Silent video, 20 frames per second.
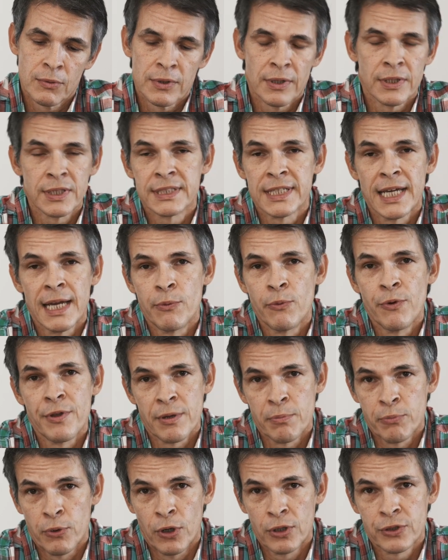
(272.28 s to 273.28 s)
the same with
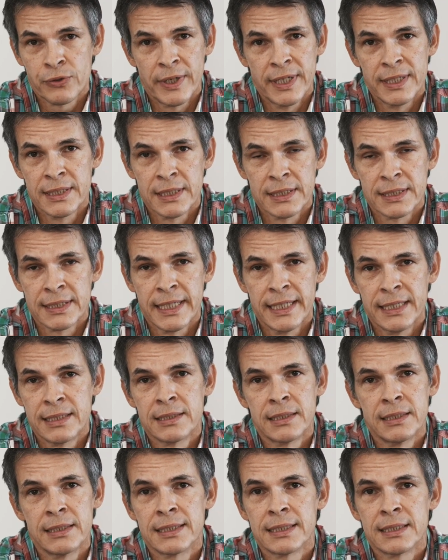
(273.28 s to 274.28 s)
the portrait, as I said,
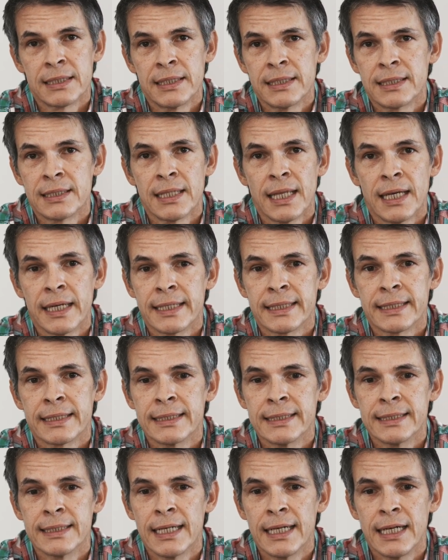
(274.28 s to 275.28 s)
it's like
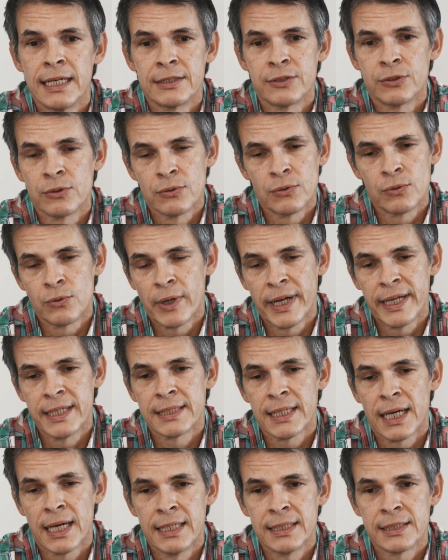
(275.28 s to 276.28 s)
I had to
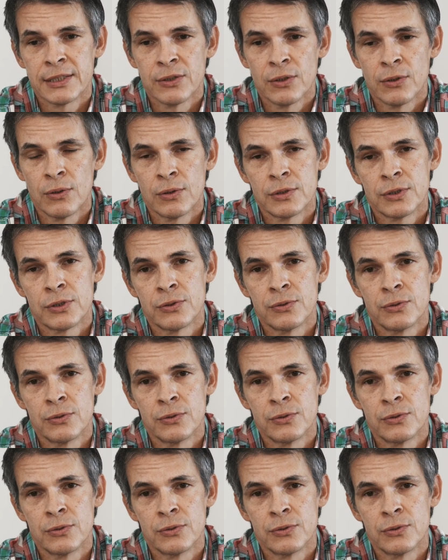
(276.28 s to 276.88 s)
raise ISO